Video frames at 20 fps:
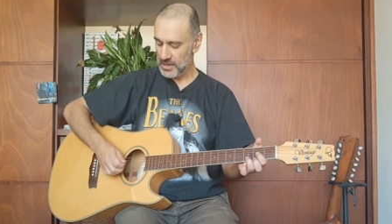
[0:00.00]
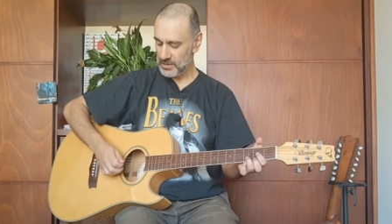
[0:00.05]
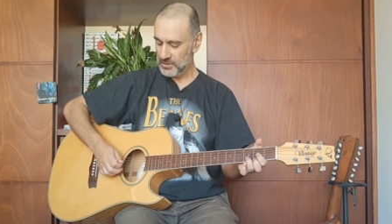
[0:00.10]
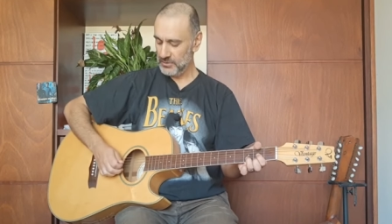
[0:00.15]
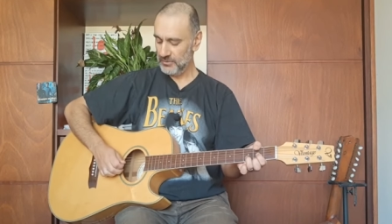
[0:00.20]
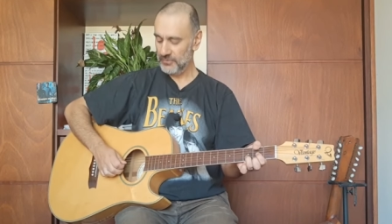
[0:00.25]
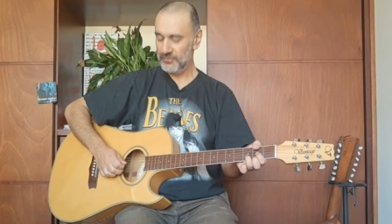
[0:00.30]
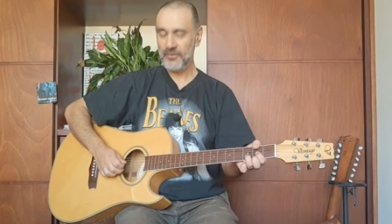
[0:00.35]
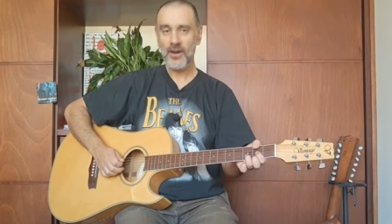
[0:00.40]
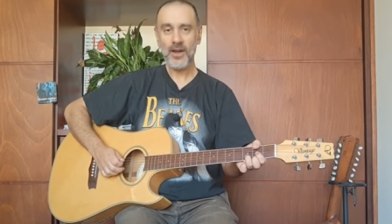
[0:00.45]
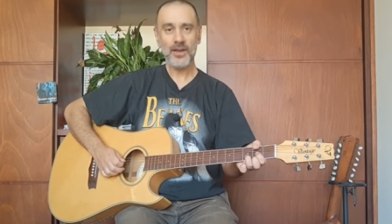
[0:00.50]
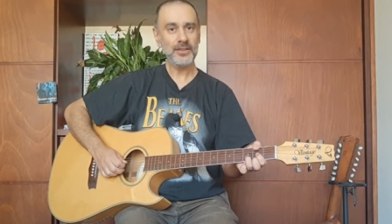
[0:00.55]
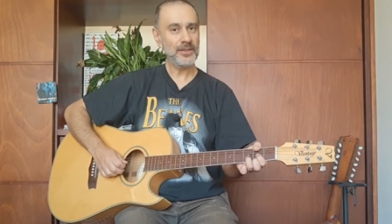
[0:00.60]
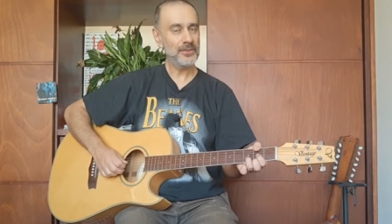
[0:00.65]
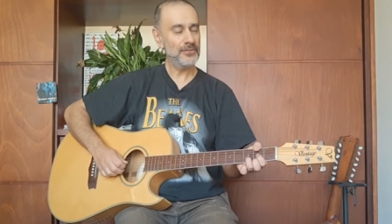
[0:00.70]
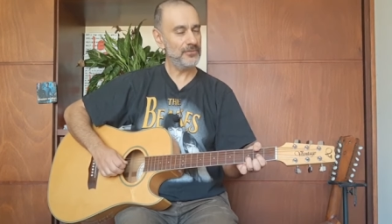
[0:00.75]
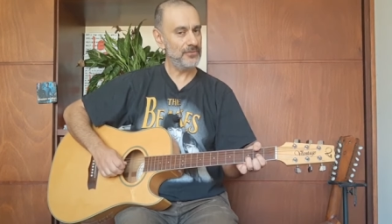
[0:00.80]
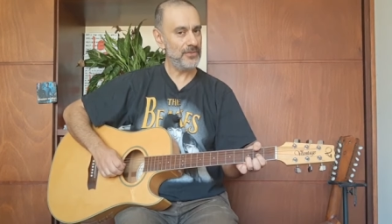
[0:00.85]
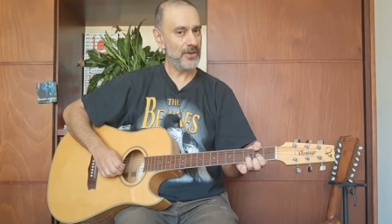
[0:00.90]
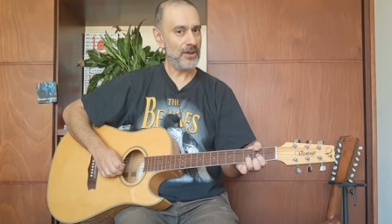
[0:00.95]
you'll find
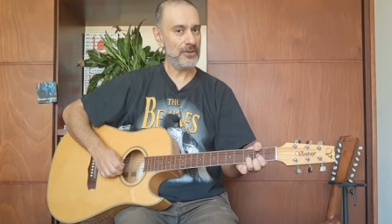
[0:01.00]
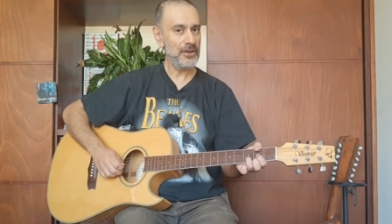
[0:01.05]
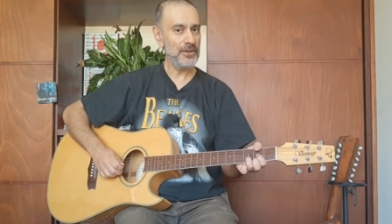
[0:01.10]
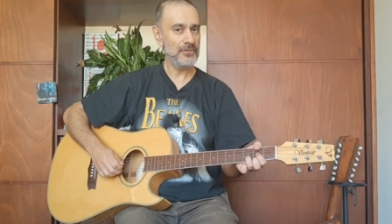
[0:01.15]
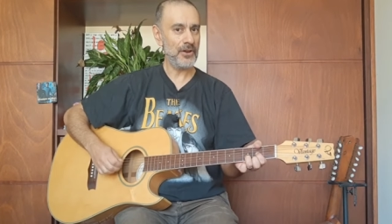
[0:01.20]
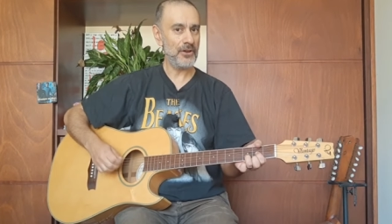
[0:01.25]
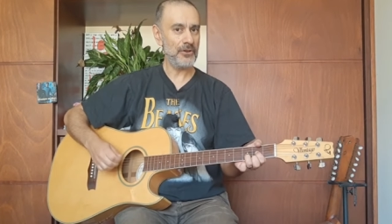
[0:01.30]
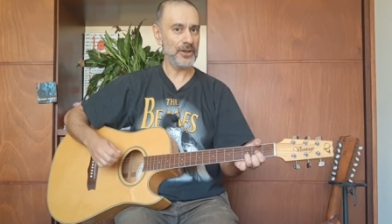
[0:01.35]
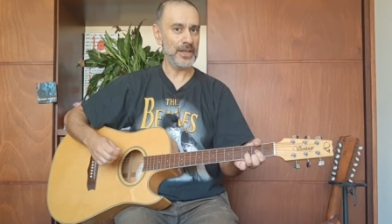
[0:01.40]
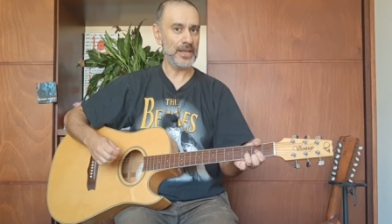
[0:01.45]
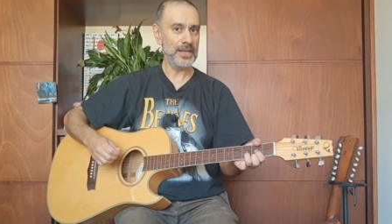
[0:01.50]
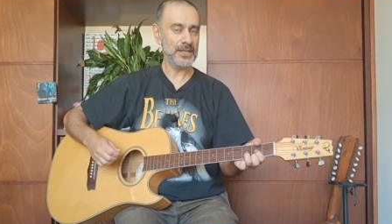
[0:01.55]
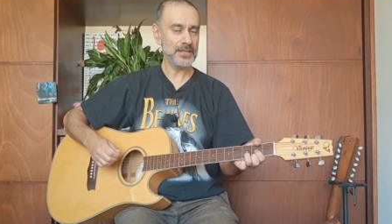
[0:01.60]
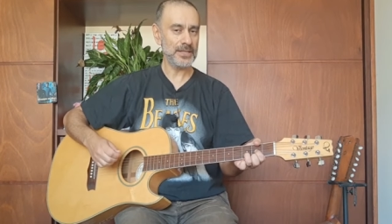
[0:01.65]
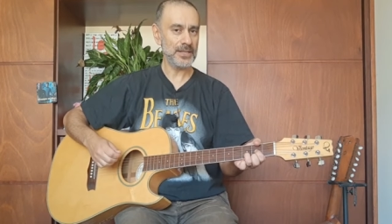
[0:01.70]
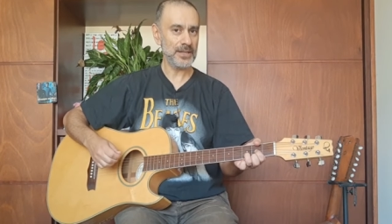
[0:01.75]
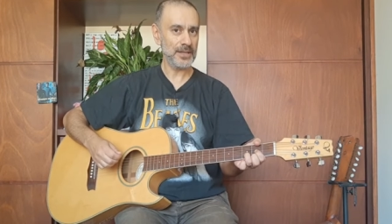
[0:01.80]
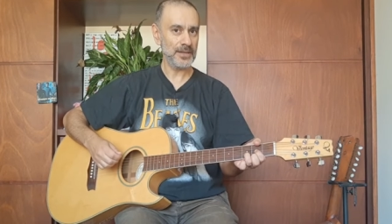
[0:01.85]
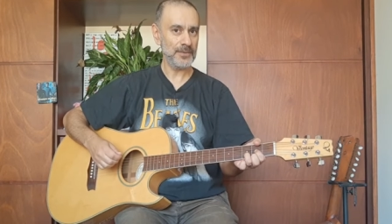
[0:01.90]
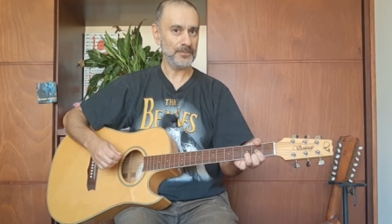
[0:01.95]
it very, very
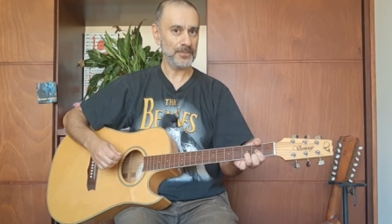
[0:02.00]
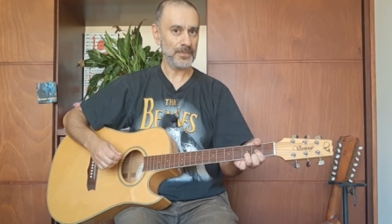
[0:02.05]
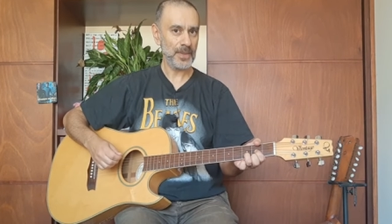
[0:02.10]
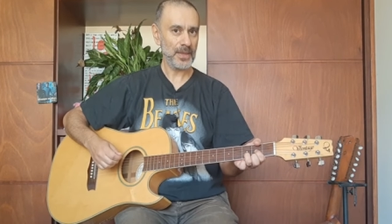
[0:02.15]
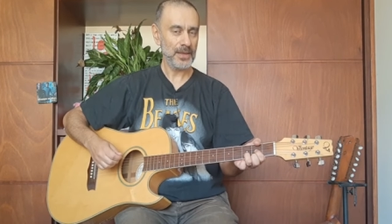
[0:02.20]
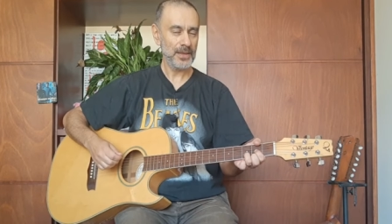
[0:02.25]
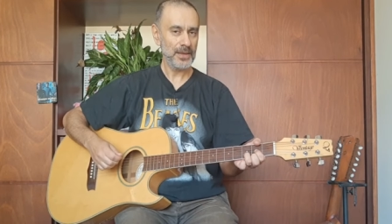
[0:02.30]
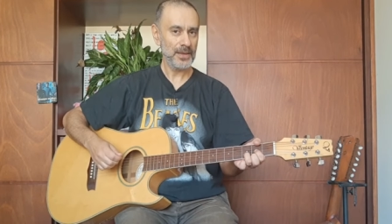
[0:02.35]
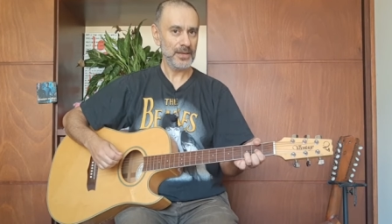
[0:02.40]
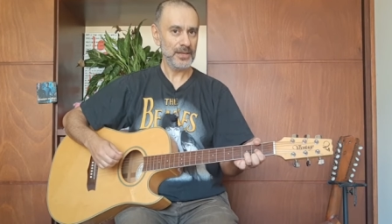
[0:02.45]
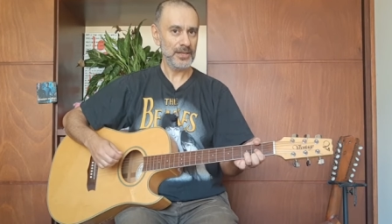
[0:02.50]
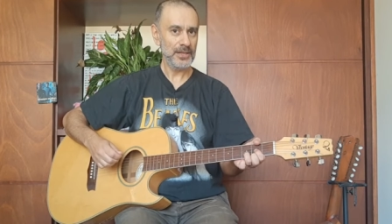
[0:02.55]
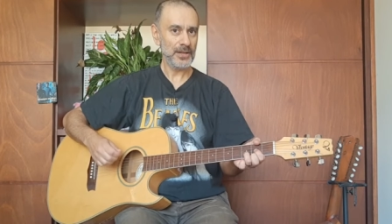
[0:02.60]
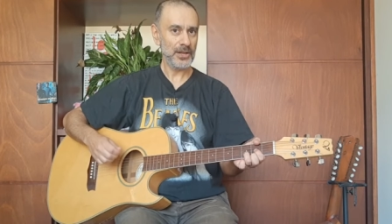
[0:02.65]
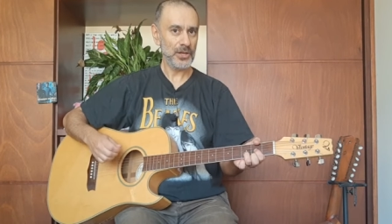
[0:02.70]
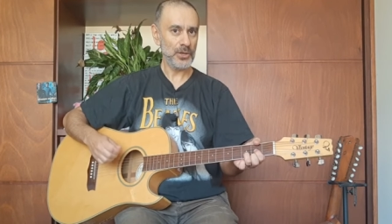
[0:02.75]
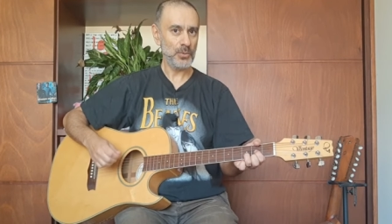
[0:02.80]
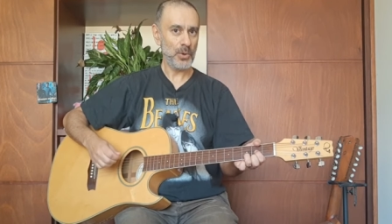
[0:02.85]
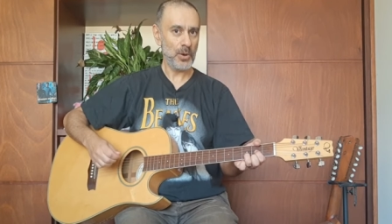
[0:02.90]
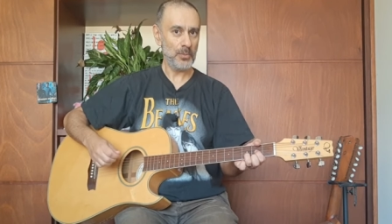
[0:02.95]
easily. You
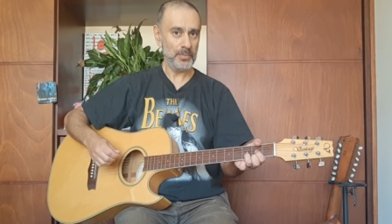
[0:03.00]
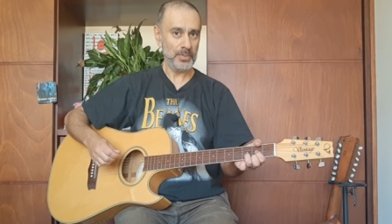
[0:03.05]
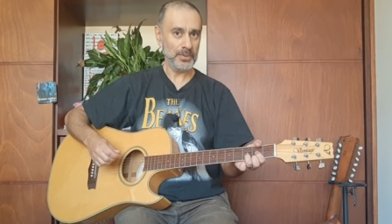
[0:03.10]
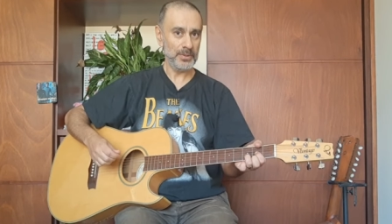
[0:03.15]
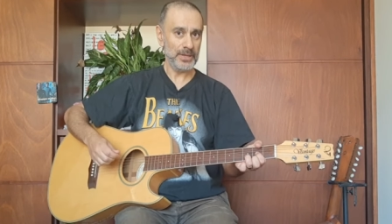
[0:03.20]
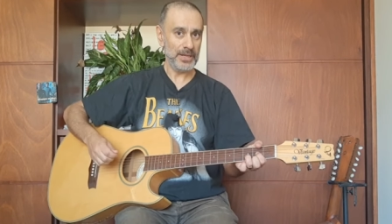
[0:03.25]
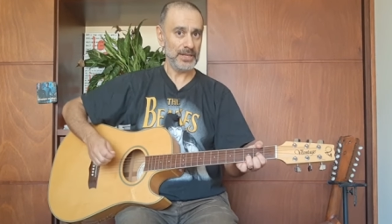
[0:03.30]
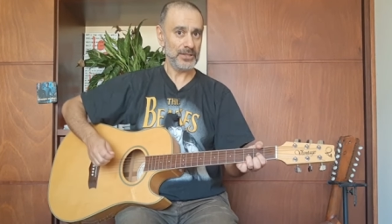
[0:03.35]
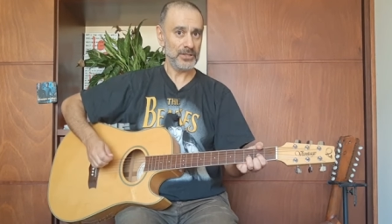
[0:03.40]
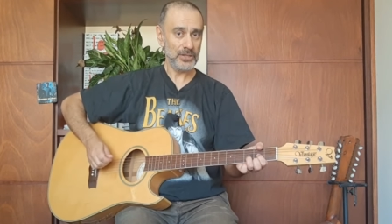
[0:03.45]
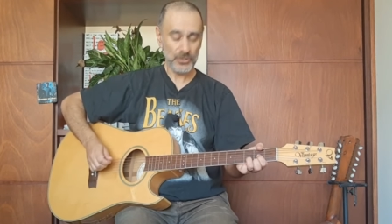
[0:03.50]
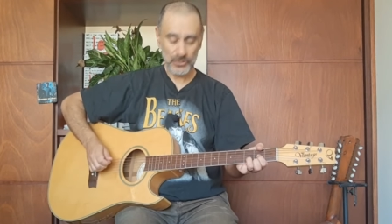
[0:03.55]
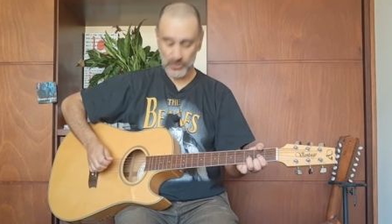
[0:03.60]
know, you won't need to